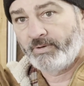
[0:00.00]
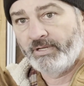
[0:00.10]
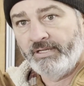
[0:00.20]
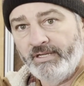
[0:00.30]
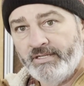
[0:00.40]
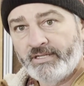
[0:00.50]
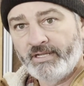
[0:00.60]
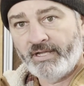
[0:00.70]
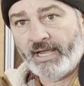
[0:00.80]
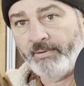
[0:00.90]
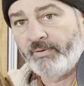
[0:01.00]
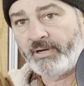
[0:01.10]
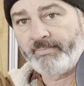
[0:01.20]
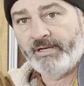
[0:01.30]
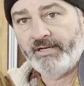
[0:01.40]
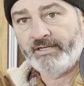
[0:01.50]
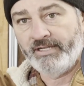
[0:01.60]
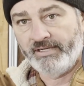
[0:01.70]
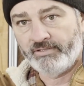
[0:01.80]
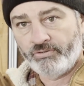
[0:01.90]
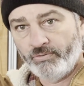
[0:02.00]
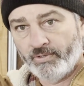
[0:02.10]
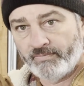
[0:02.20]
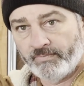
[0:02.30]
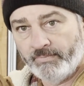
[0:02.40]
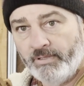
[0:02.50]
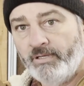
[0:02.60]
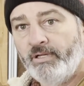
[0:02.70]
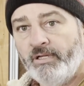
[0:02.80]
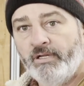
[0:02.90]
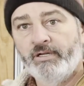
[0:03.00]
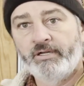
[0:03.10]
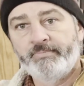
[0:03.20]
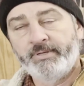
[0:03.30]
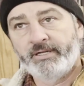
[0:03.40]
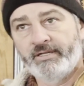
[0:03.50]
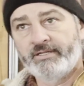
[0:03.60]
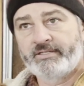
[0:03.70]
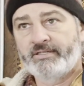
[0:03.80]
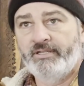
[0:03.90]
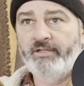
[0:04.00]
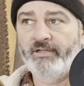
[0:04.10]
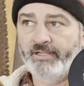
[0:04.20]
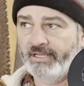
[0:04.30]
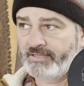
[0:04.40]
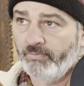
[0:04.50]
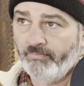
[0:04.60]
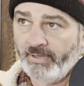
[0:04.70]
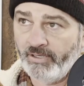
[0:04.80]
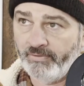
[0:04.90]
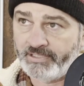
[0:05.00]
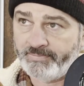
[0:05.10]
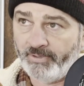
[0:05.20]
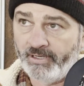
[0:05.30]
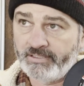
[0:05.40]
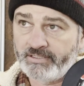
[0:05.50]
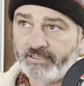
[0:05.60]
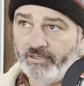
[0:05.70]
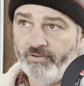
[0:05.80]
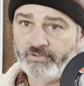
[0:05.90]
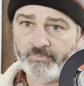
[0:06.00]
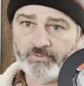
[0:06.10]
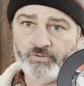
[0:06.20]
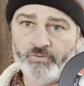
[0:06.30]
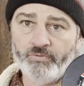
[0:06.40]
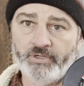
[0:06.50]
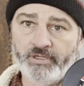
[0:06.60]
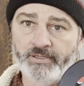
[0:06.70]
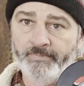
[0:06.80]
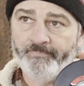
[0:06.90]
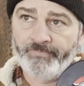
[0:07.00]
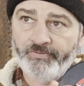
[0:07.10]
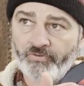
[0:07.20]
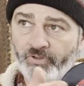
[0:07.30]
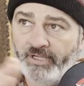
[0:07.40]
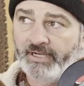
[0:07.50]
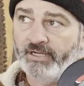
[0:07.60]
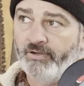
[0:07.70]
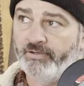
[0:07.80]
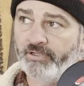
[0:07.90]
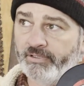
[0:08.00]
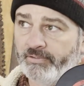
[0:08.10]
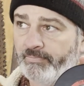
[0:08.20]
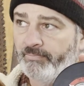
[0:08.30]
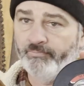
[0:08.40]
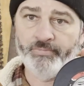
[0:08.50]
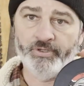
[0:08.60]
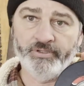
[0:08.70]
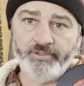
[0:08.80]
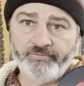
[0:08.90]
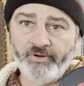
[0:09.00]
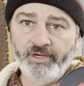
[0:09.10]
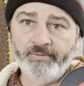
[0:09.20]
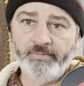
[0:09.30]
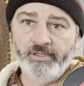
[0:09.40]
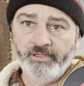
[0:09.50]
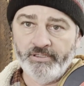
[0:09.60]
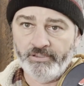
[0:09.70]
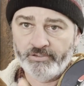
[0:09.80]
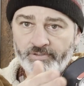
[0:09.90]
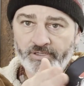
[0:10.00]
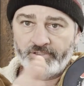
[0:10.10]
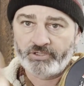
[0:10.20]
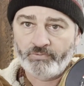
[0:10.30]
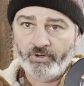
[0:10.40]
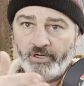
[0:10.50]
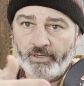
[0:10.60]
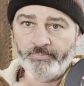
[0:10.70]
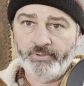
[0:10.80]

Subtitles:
of these, I would recommend getting two of them, because I guess from my own experiences, I use them to, if you're laying out a building frame and you're trying to square up